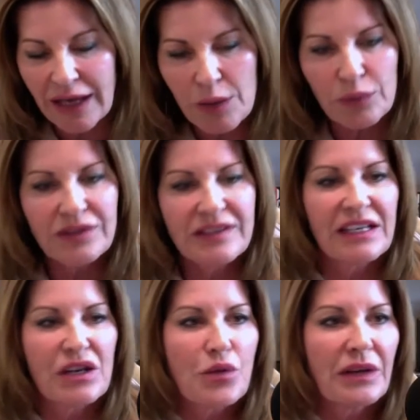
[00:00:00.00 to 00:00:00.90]
Hey, we'll
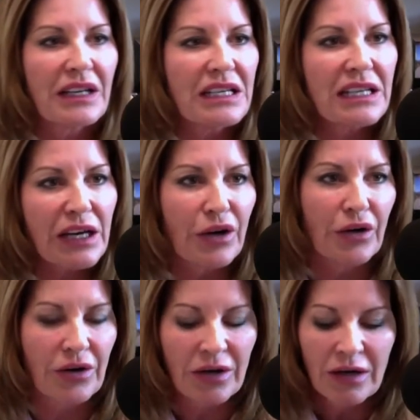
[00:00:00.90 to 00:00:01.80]
see you in a year.